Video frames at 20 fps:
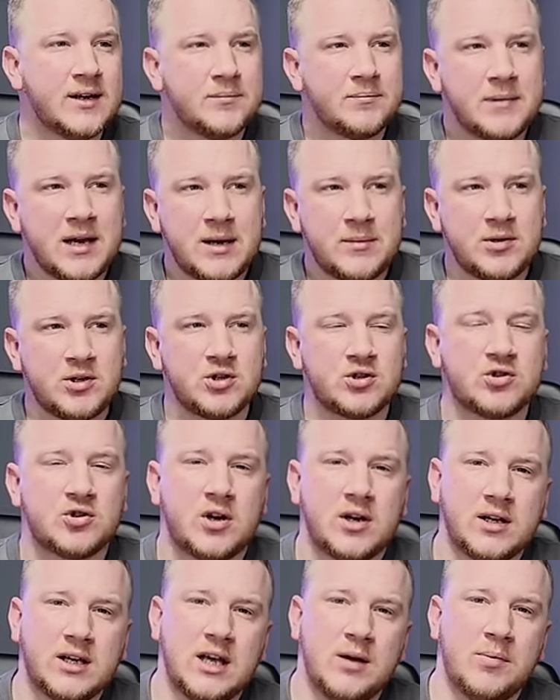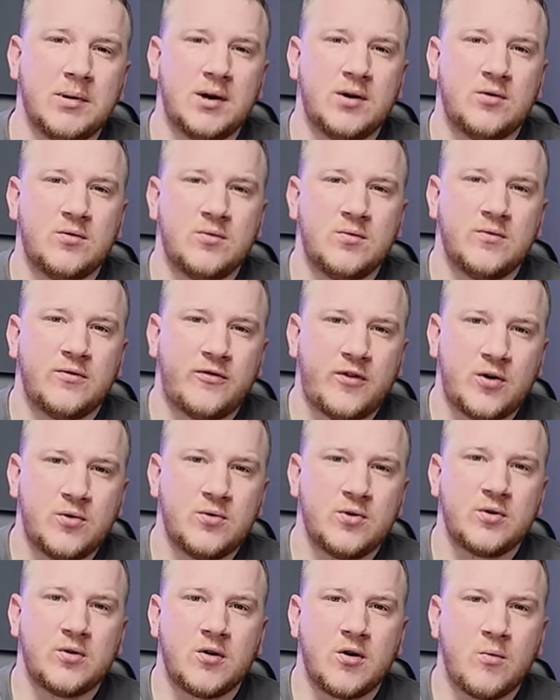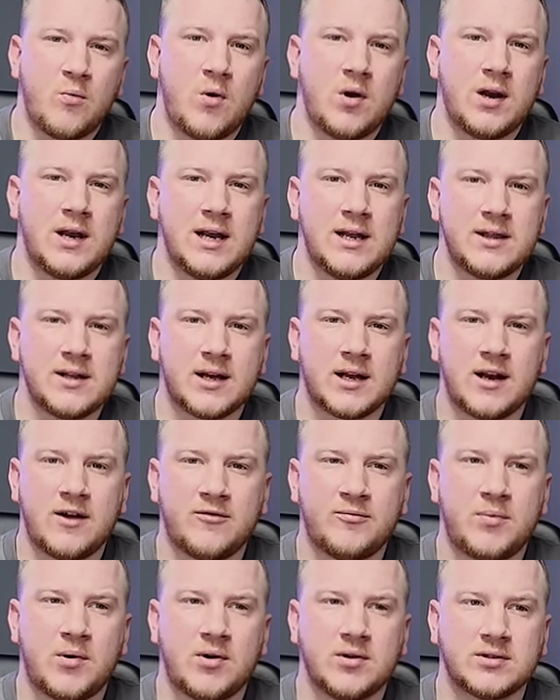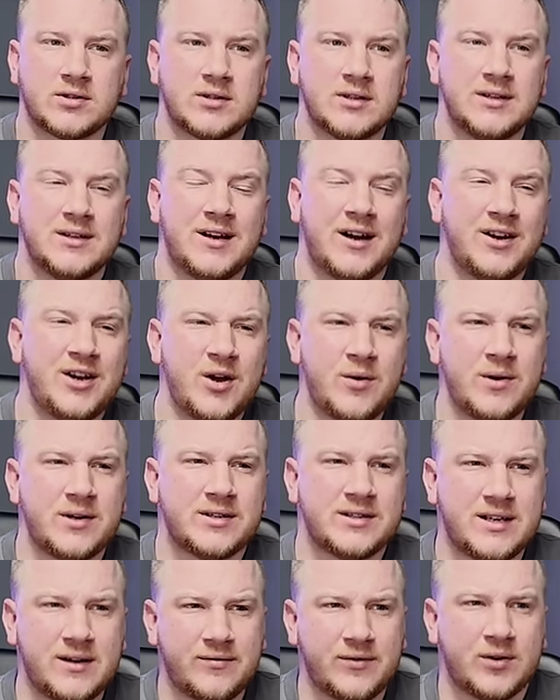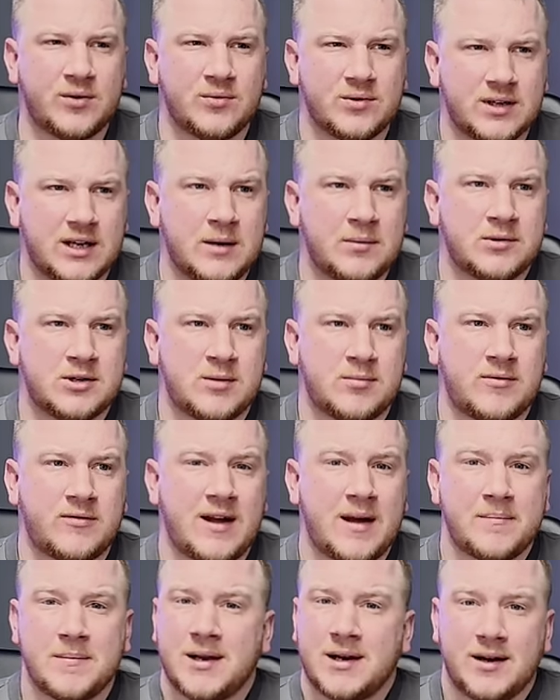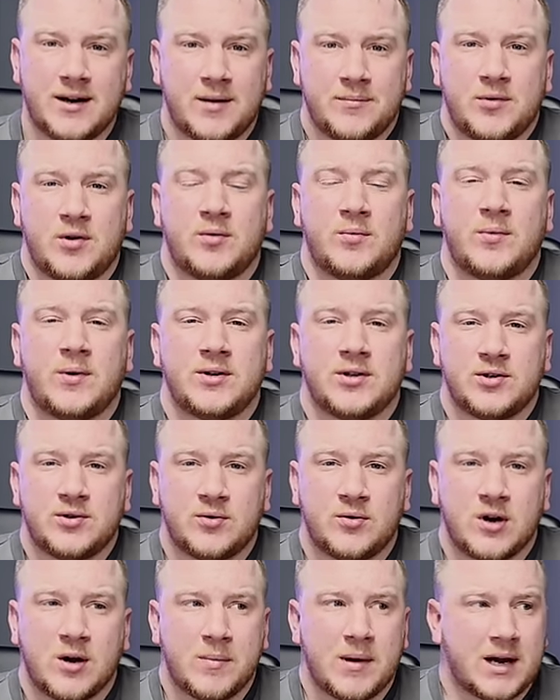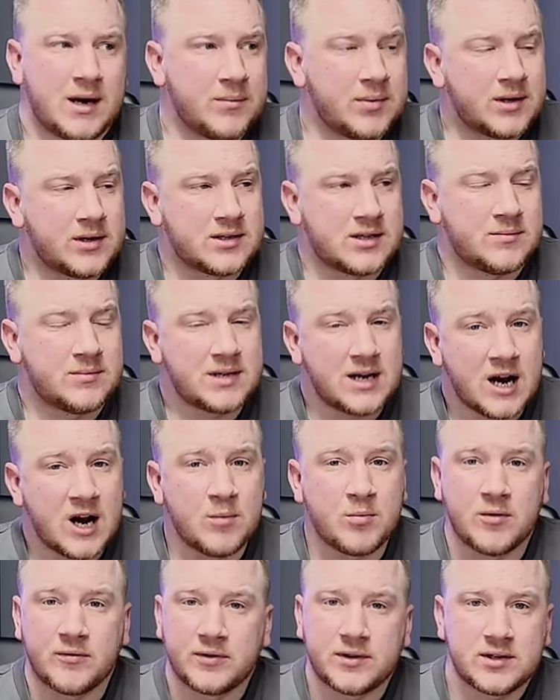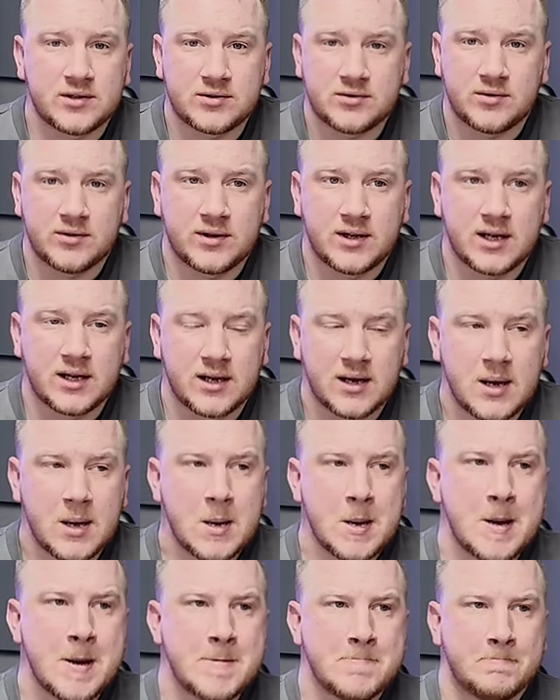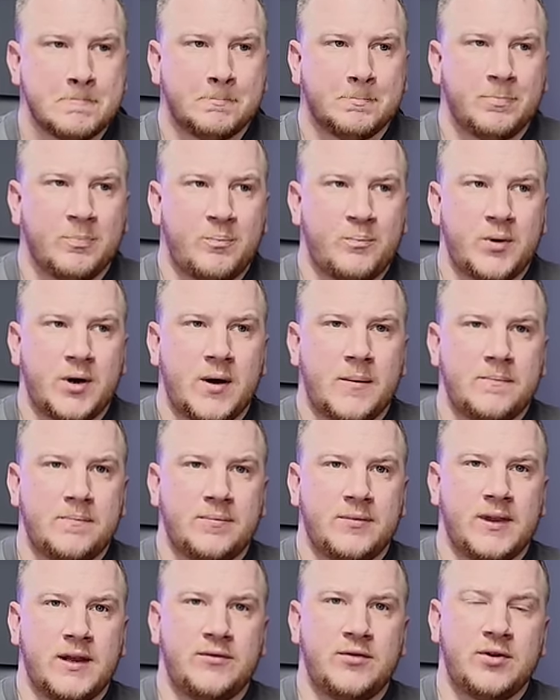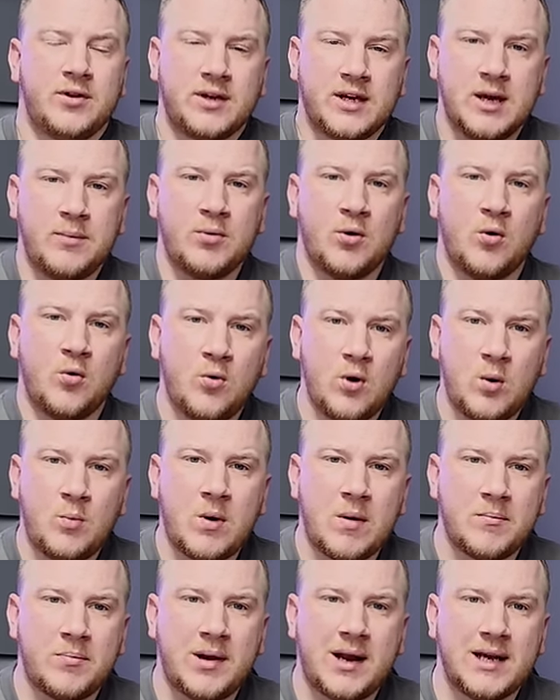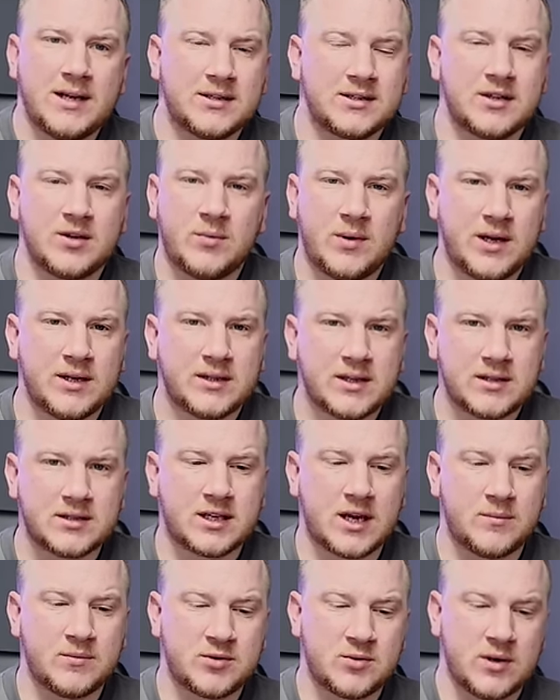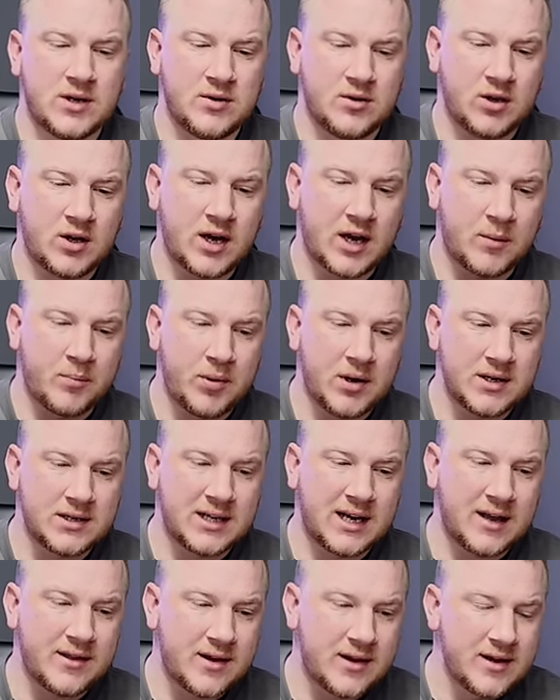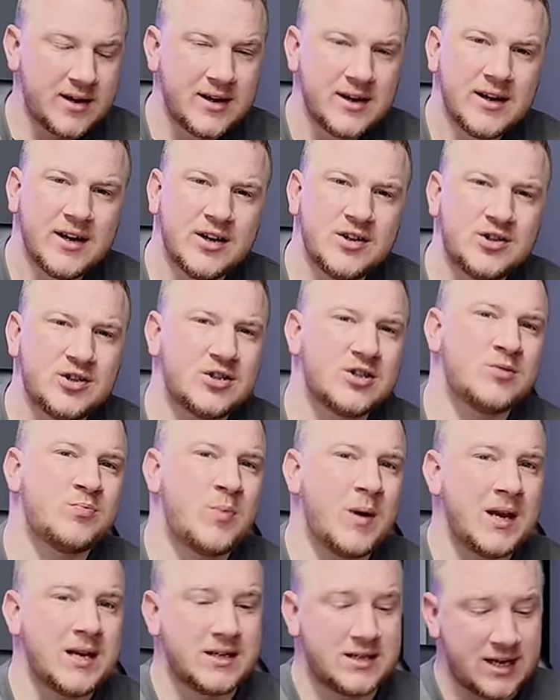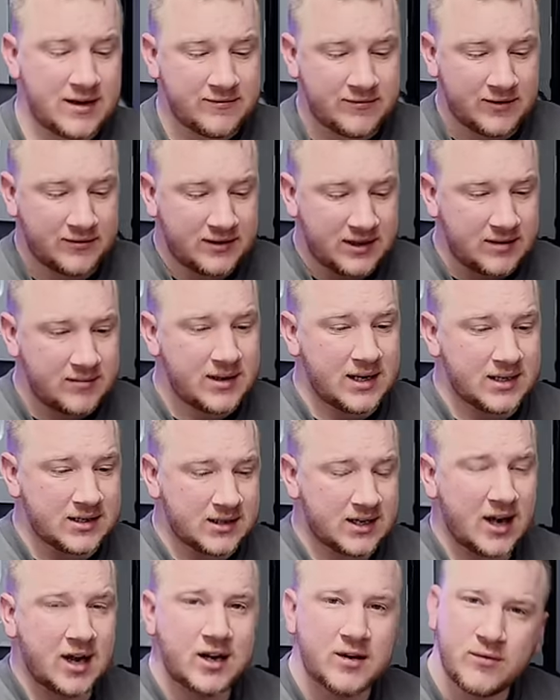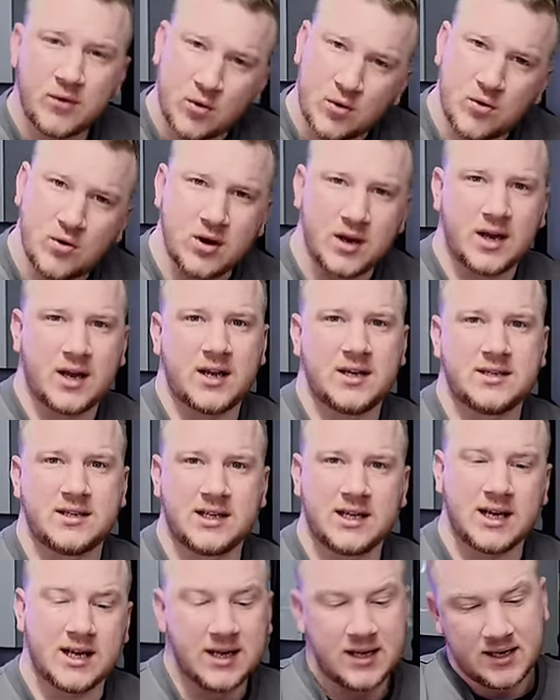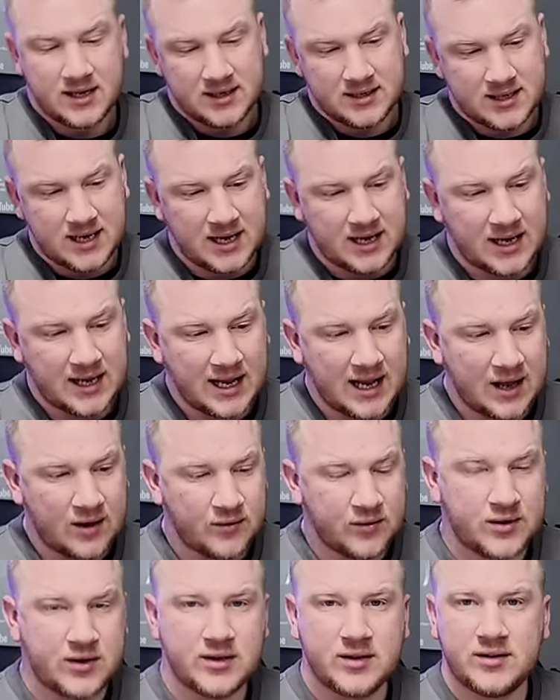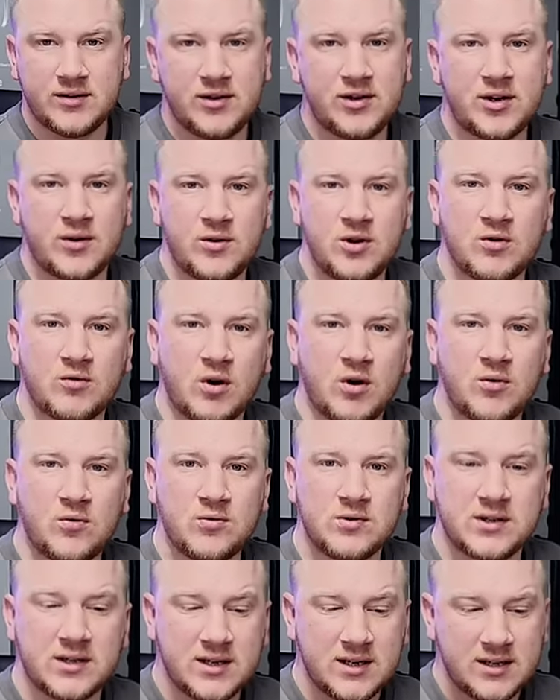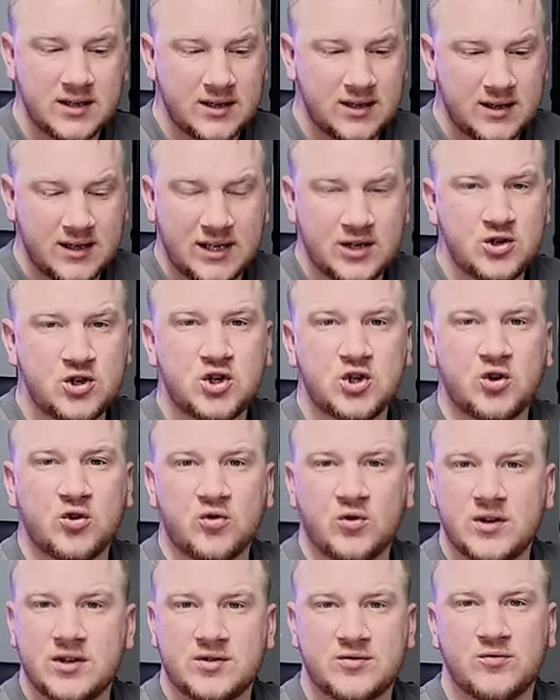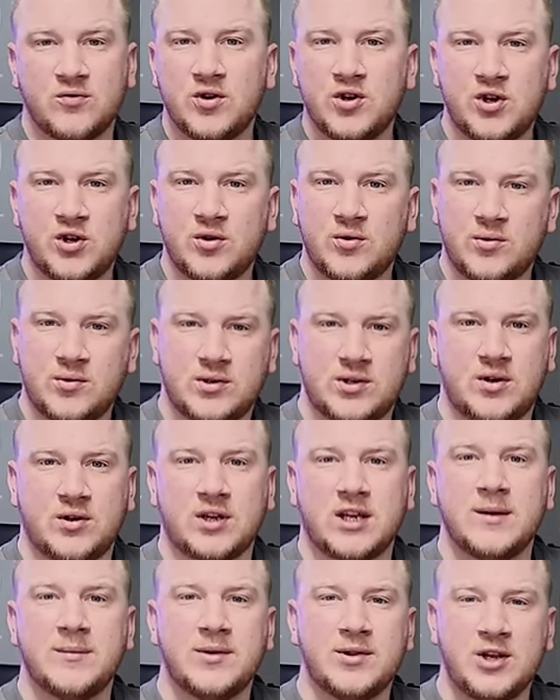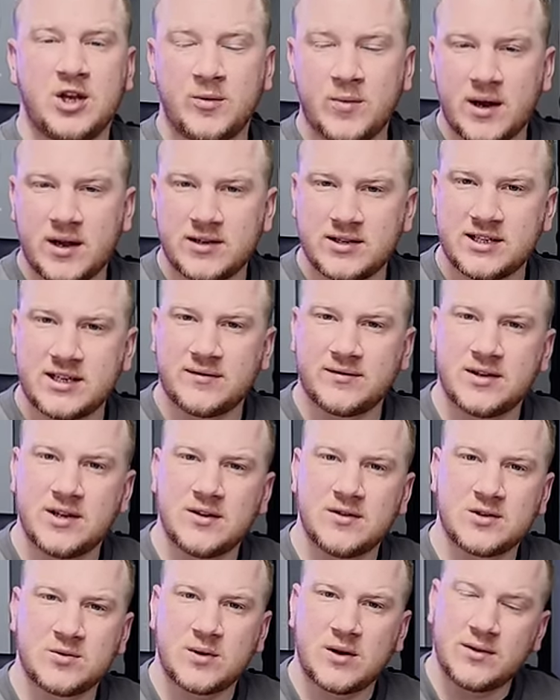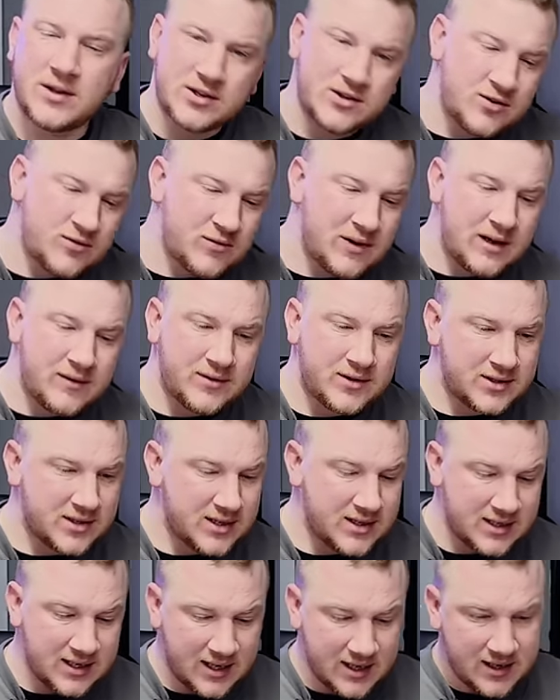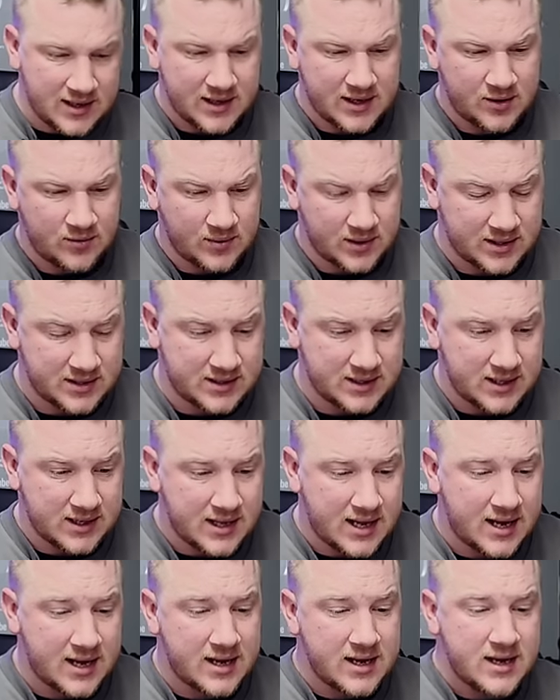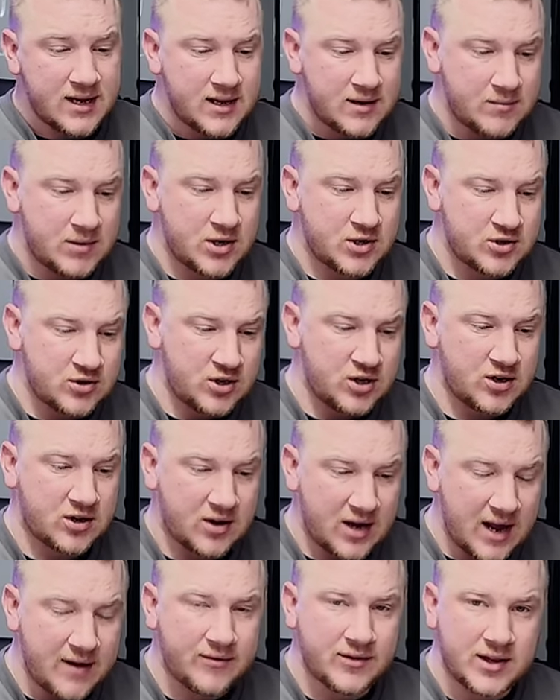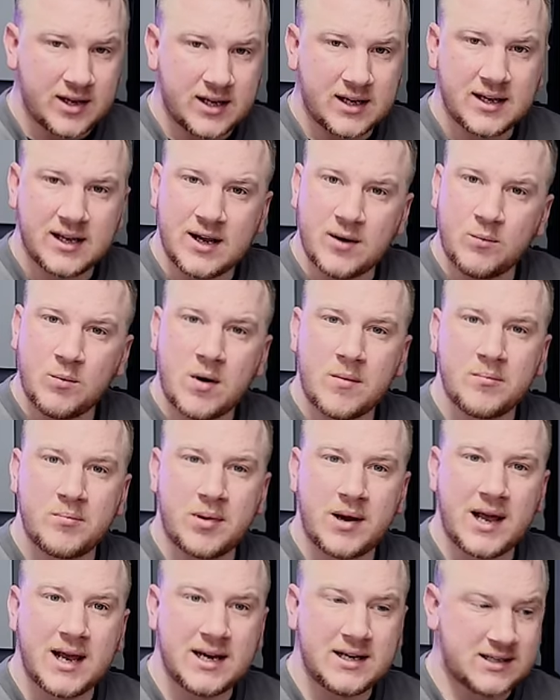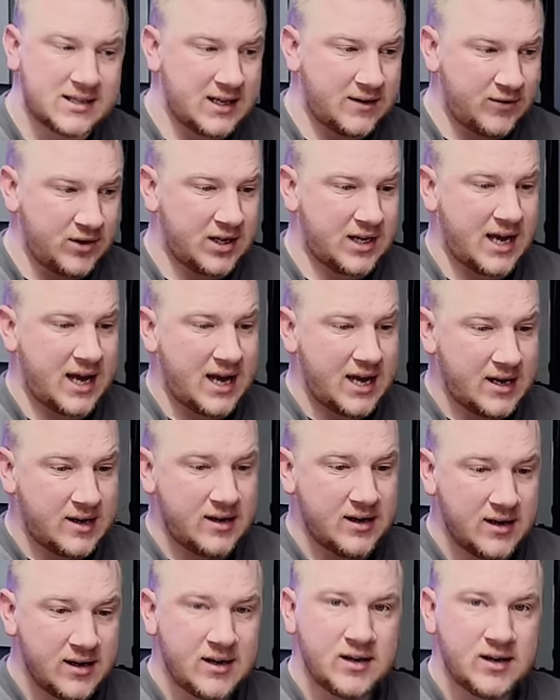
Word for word: maybe just try and keep a little folder or a wallet in the glove box. I know it's difficult to keep on top of admin, and I'm not one to talk about it because I'm terrible for this sort of thing. But if you can keep it all in one place so that when it does come to it, you can kind of put it together and just spend 10, 15 minutes kind of organizing it, taking out the, you know, your old insurance renewal document that you might have stuffed in there as well. That's not relevant to the dealer. They don't want to see that. Make sure you've got everything in one place if you can.